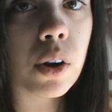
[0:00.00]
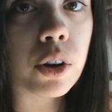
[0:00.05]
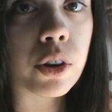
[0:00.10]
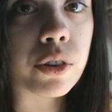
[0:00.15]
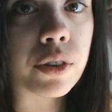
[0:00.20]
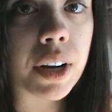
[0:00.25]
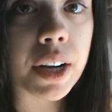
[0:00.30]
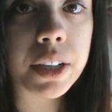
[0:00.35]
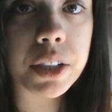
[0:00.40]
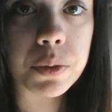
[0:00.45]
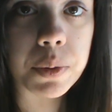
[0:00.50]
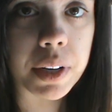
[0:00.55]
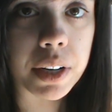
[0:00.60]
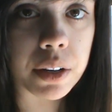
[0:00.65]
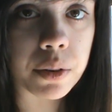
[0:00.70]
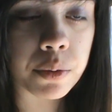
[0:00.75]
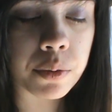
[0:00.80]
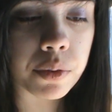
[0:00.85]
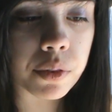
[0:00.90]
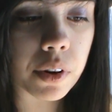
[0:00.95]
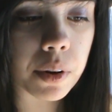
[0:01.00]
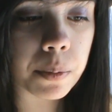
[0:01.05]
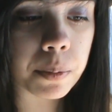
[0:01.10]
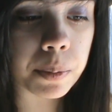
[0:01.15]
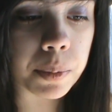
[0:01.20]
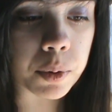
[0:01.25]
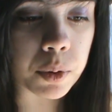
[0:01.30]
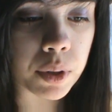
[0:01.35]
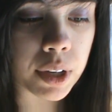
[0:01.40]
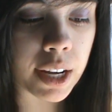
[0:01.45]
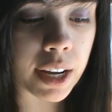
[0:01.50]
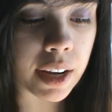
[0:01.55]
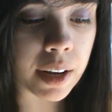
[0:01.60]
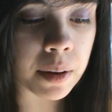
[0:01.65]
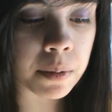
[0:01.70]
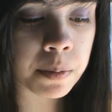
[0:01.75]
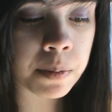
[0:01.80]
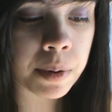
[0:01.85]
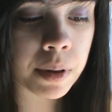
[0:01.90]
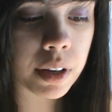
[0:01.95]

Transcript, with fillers: graduated from boot camp,